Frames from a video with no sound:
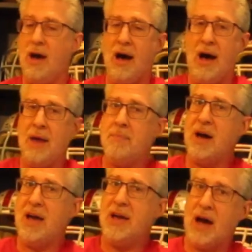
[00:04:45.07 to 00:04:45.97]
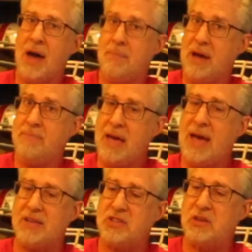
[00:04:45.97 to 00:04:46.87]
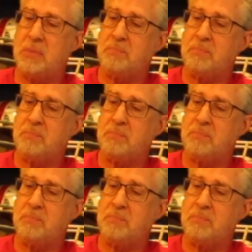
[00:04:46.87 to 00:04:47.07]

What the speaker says: on my mask.